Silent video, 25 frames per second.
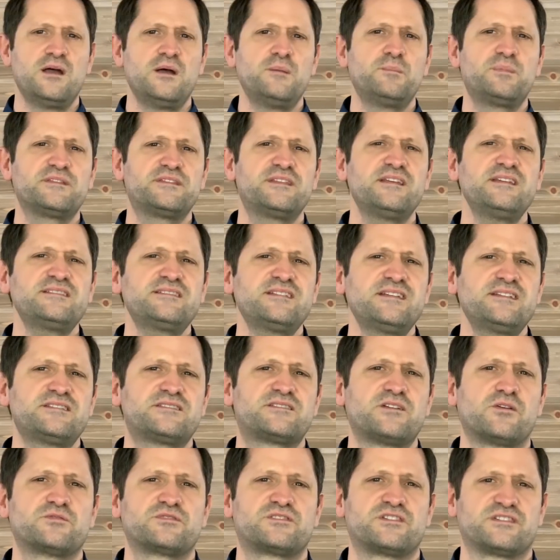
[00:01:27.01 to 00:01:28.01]
But these things
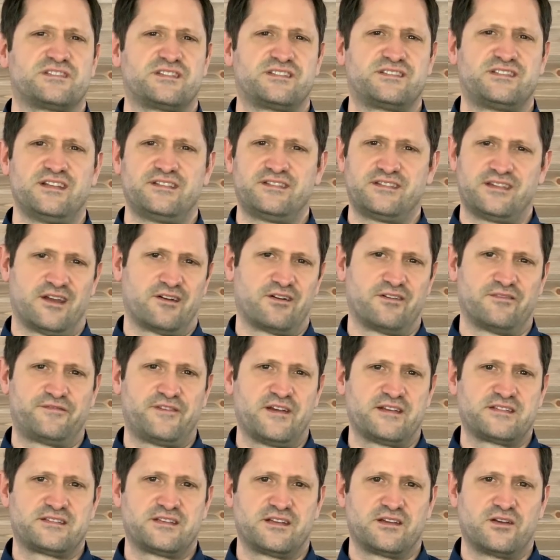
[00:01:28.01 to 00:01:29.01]
don't just sit there
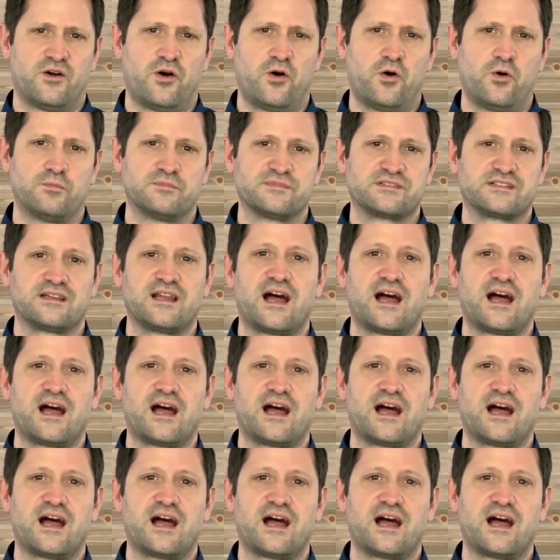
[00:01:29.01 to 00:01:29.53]
infesting homes,